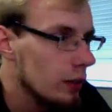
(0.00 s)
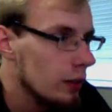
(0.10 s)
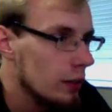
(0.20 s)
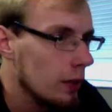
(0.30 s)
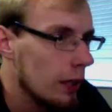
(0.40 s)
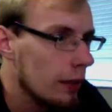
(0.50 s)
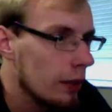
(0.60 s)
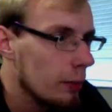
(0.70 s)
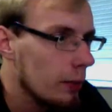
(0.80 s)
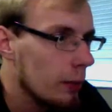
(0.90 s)
lined
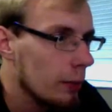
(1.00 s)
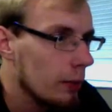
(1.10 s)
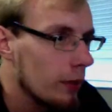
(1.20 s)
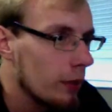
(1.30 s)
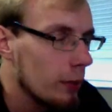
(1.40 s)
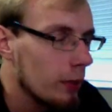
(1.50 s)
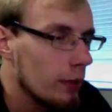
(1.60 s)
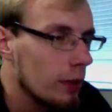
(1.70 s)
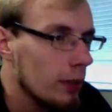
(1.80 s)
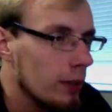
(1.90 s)
up properly there, but
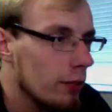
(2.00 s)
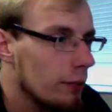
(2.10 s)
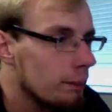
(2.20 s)
it is.